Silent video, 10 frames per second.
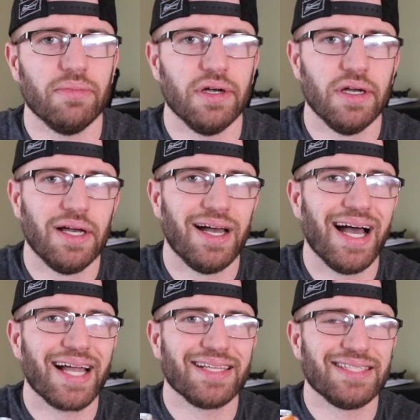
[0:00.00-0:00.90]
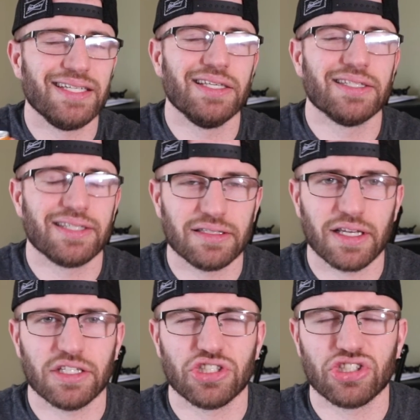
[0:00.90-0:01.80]
But I could see this as
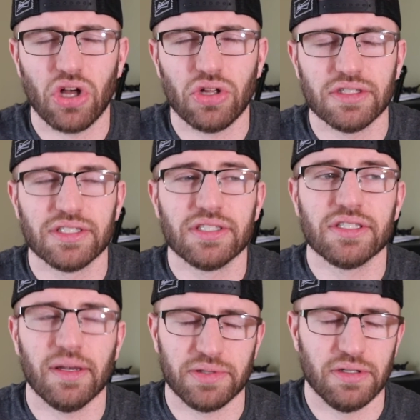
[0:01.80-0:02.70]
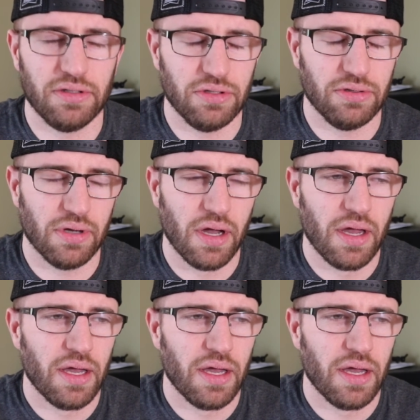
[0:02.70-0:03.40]
like a solid substitute,